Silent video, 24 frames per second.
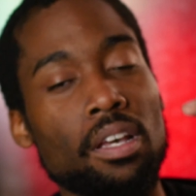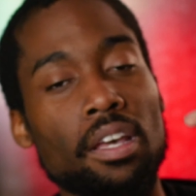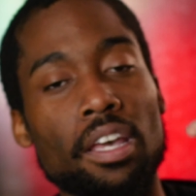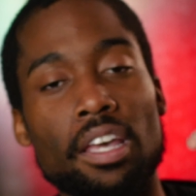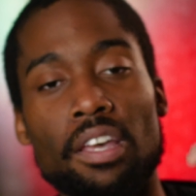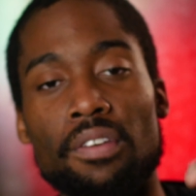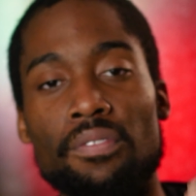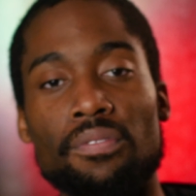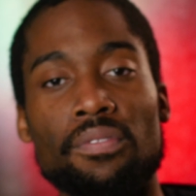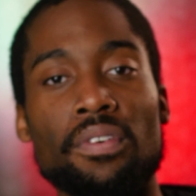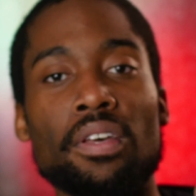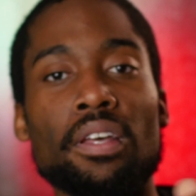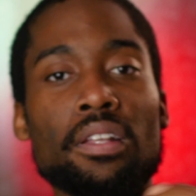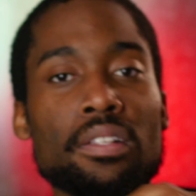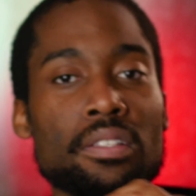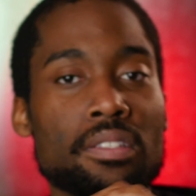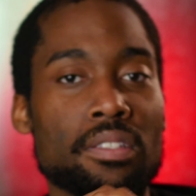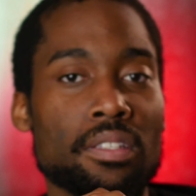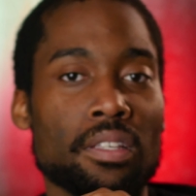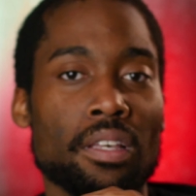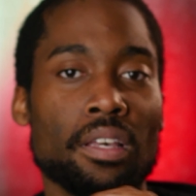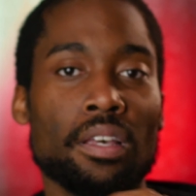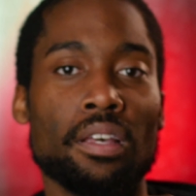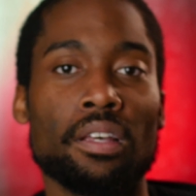events
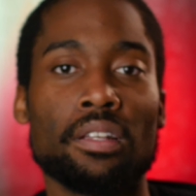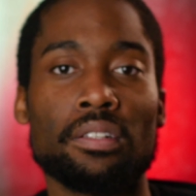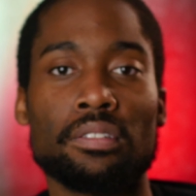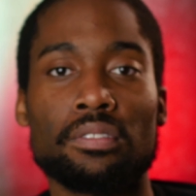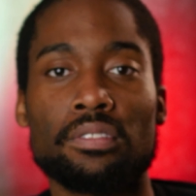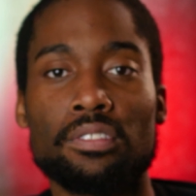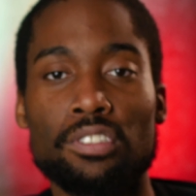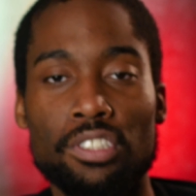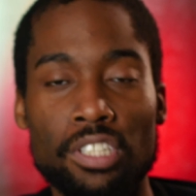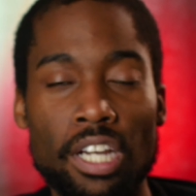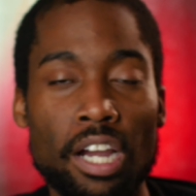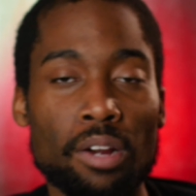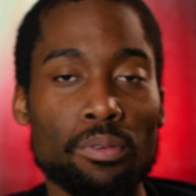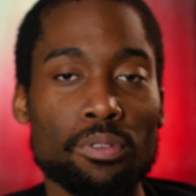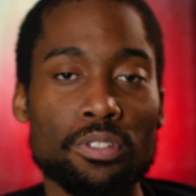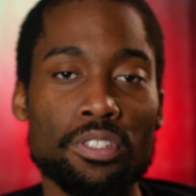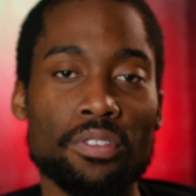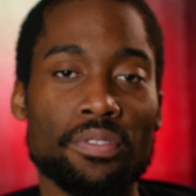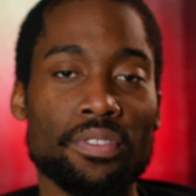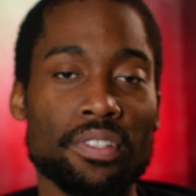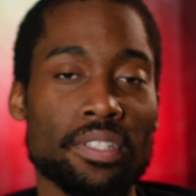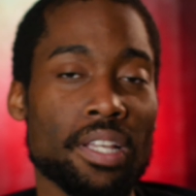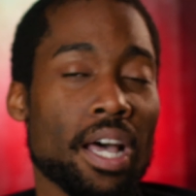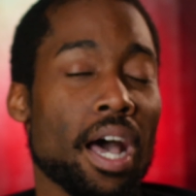and genres of
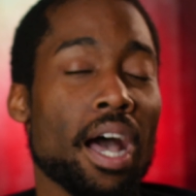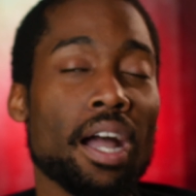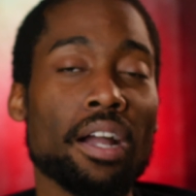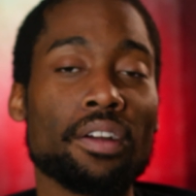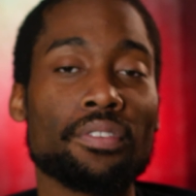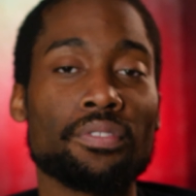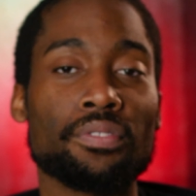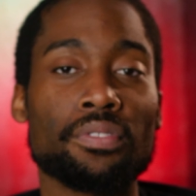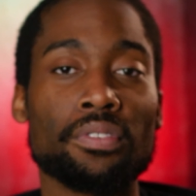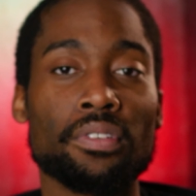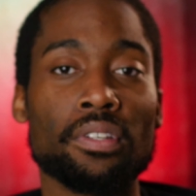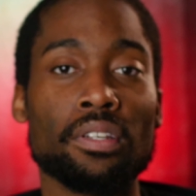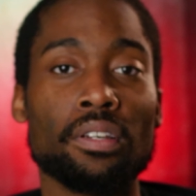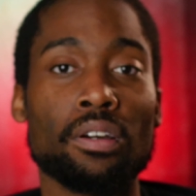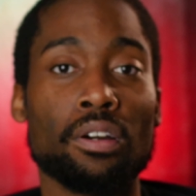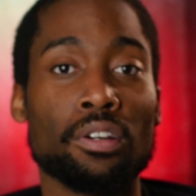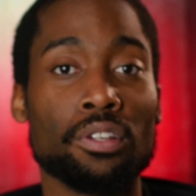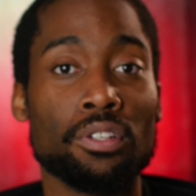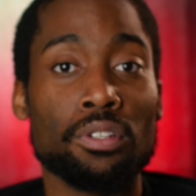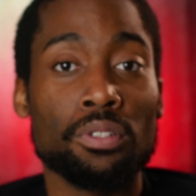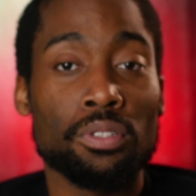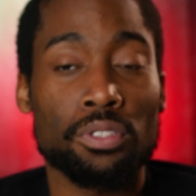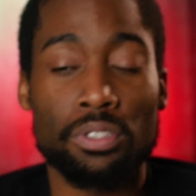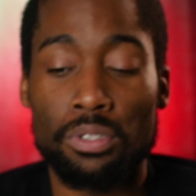photography are
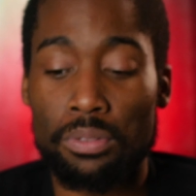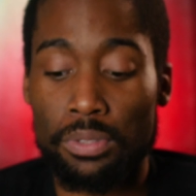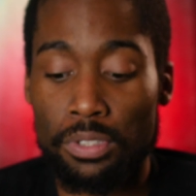used to.